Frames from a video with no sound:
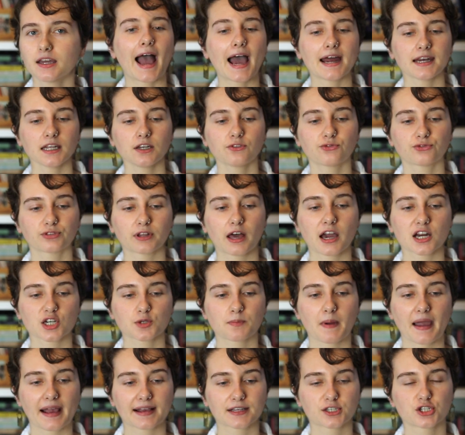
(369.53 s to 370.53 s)
Adding
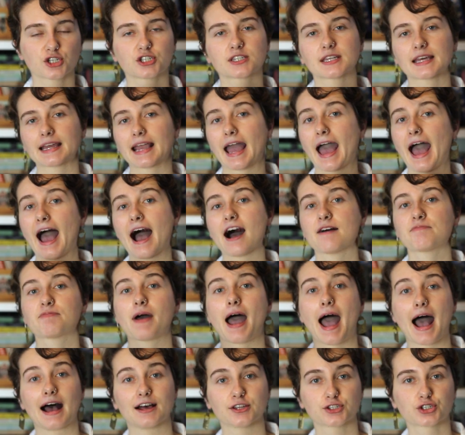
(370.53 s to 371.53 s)
flashbacks just like
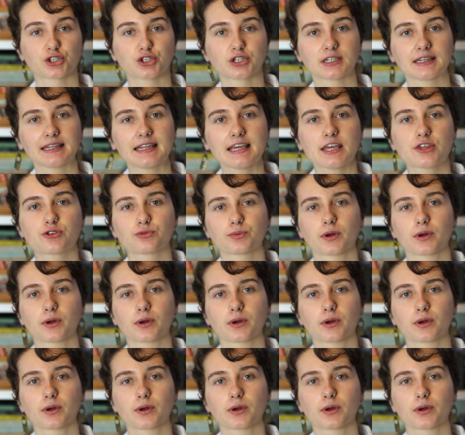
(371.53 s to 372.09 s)
haphazardly